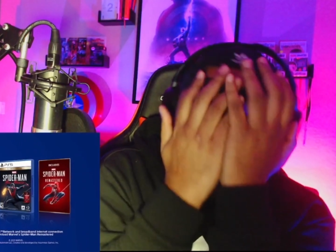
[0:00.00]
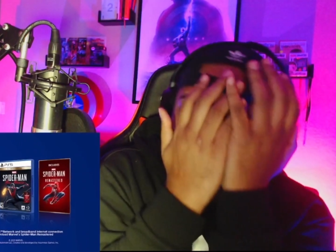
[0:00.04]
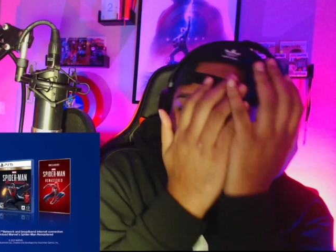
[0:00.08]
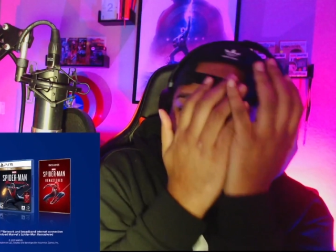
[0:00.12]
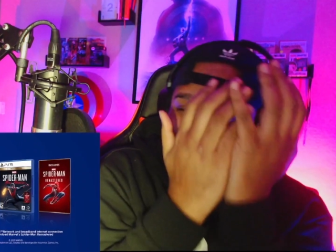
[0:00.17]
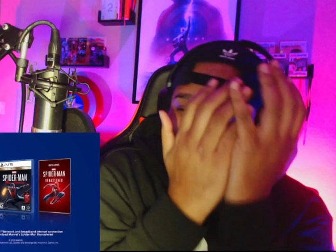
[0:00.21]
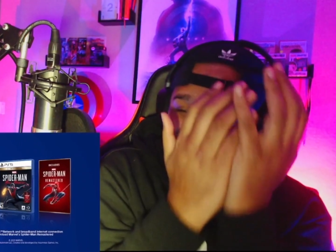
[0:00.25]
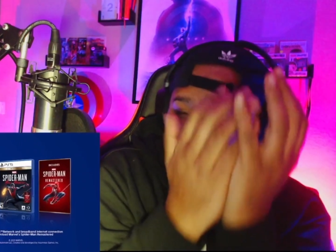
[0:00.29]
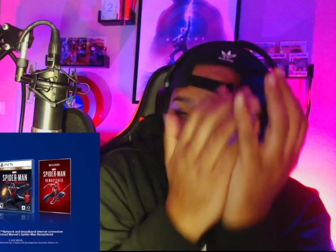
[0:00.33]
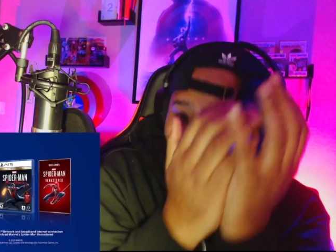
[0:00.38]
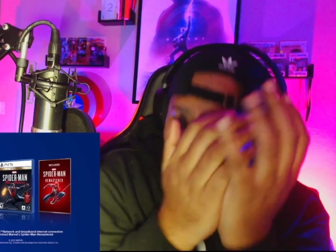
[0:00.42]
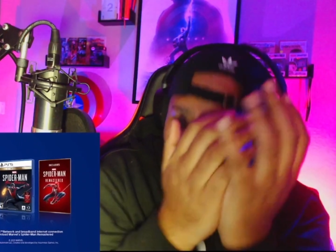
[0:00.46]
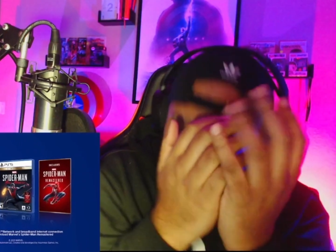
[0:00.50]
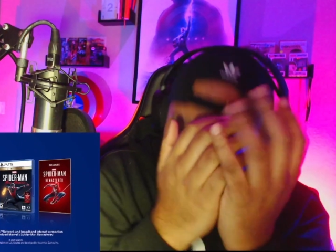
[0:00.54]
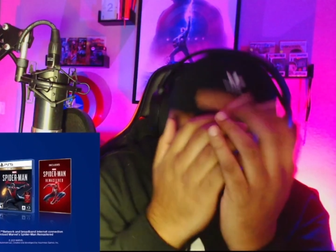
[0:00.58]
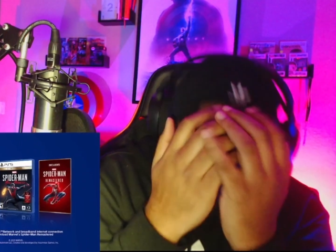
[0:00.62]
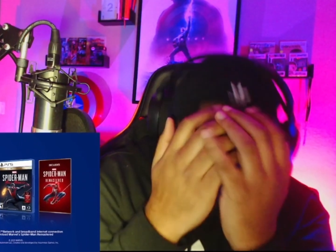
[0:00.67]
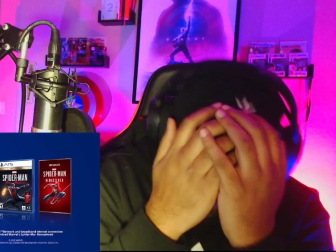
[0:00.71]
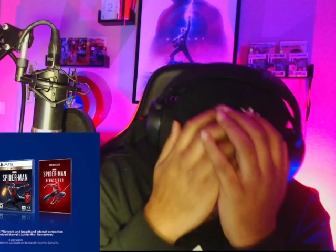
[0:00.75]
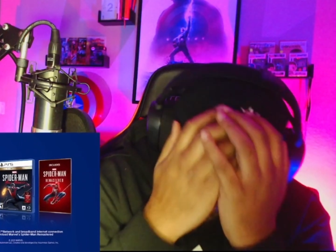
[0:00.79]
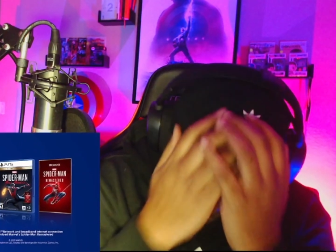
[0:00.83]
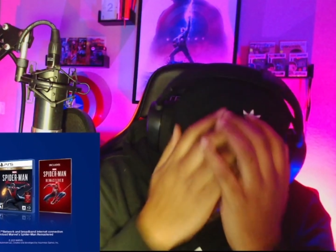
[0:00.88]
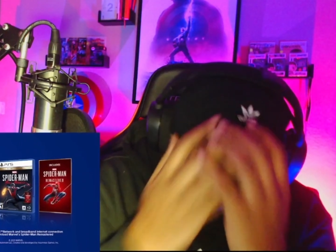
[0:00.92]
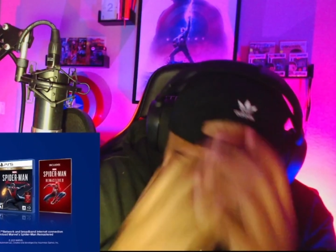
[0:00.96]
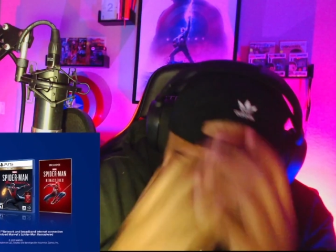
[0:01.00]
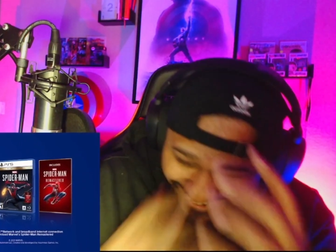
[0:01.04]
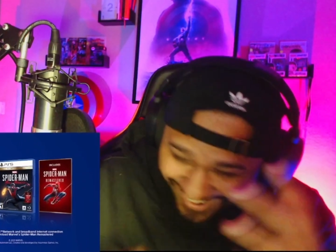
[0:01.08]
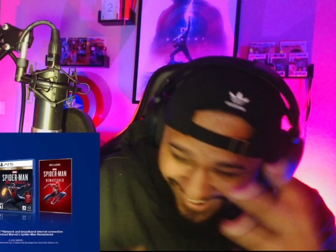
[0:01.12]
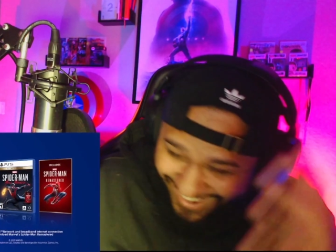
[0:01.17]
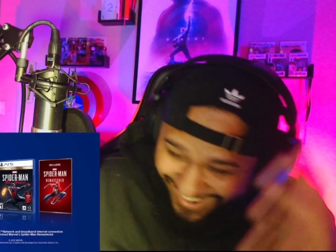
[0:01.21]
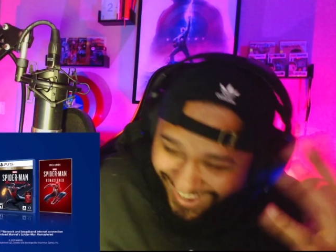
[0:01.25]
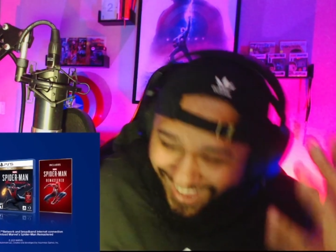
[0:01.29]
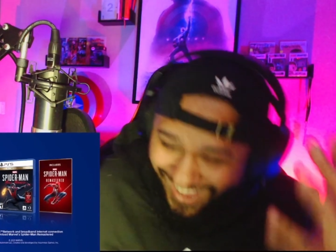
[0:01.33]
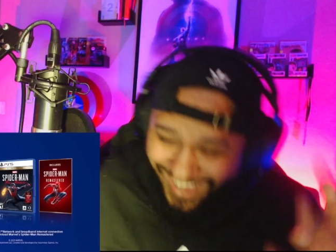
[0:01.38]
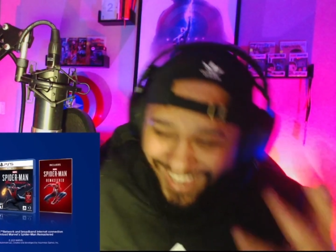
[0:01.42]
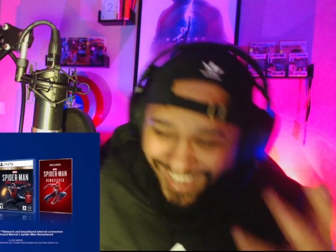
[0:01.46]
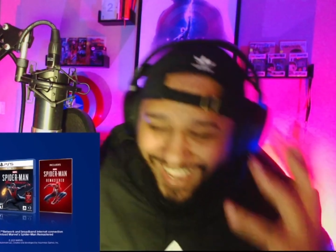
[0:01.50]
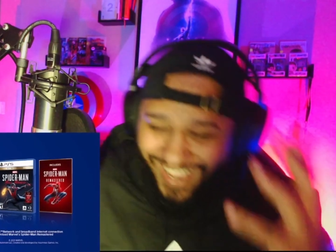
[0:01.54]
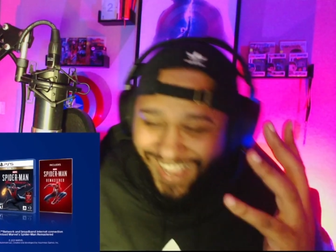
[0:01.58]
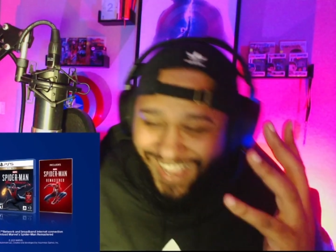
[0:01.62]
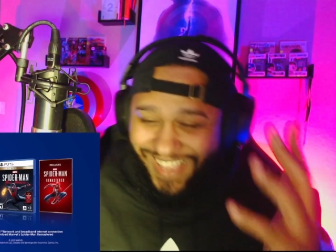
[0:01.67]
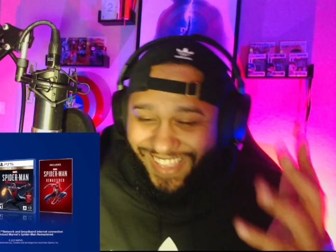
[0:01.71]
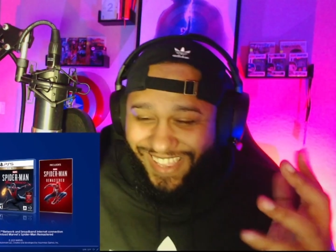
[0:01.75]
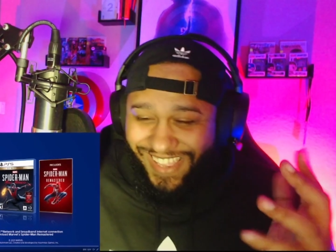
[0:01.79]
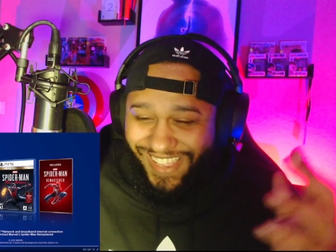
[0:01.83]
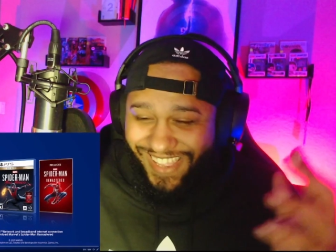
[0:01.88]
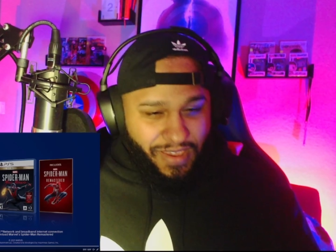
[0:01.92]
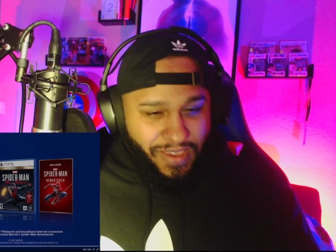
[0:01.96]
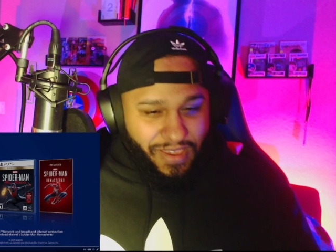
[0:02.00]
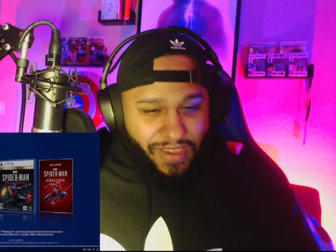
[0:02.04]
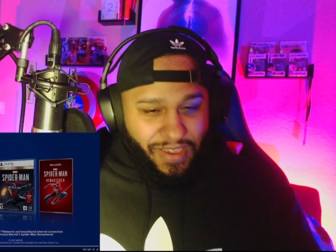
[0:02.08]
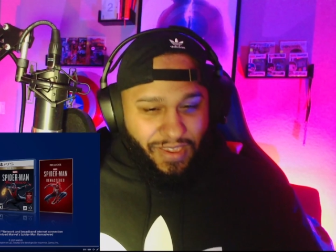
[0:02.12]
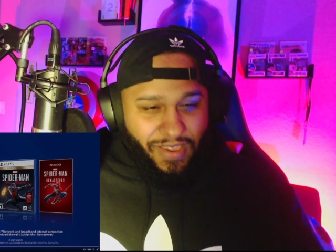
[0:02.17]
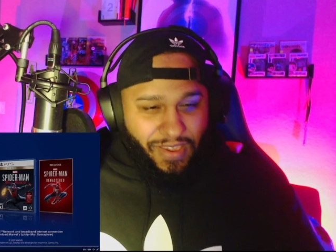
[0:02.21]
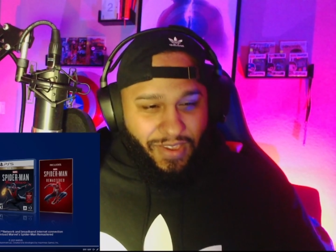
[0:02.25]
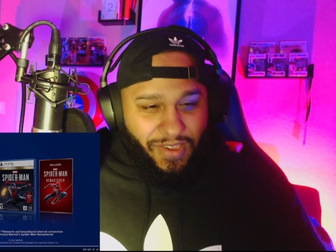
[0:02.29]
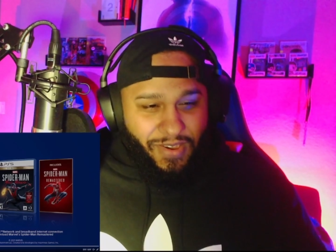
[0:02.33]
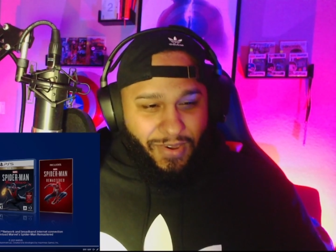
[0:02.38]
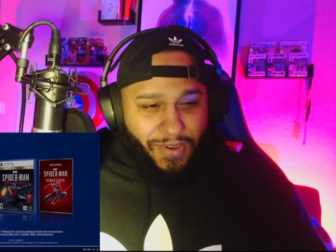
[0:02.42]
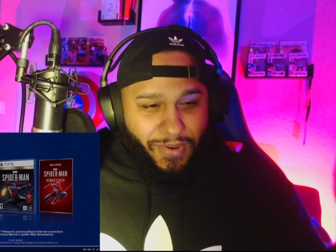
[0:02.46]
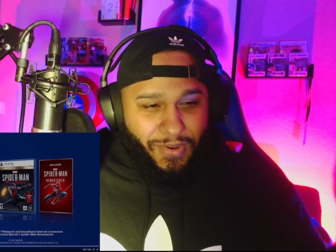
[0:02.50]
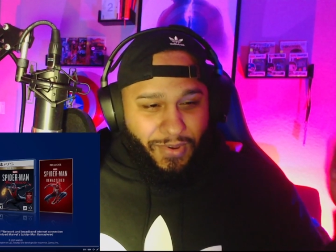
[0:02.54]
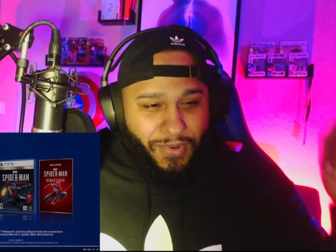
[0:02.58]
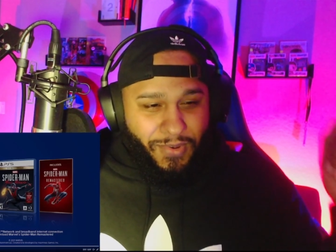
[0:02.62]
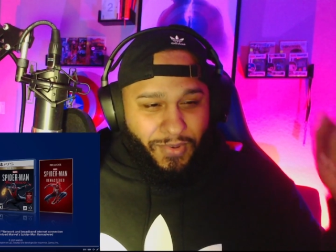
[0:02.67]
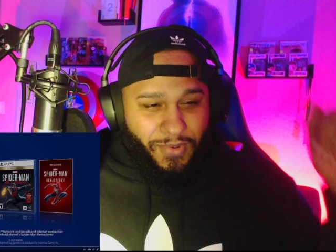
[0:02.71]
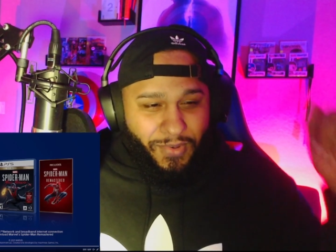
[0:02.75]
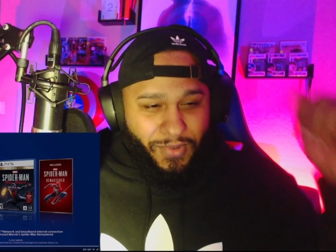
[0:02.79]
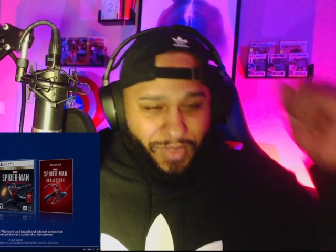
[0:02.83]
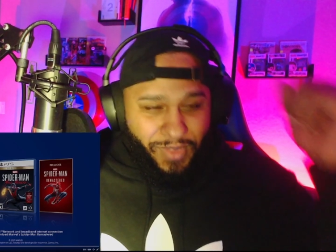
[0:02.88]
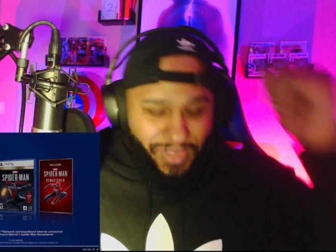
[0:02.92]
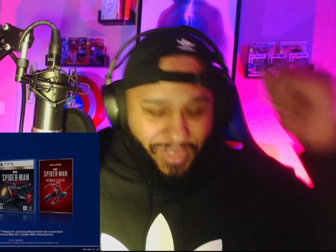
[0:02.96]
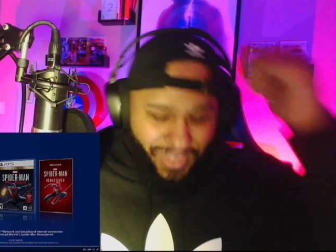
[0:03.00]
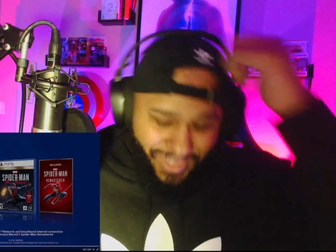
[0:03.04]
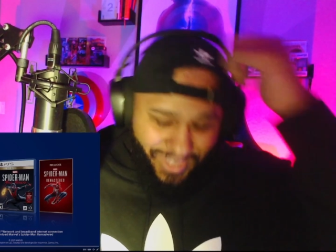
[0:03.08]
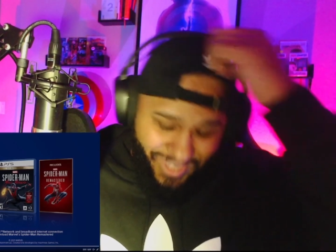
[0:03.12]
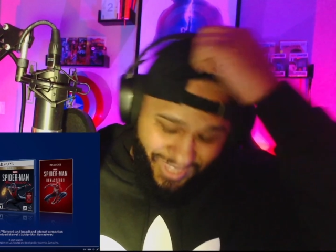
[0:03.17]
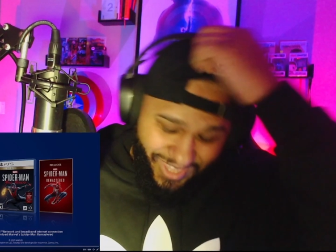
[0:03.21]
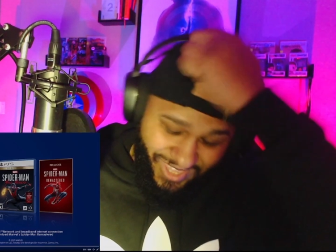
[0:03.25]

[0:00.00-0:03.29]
I gotta. Holy.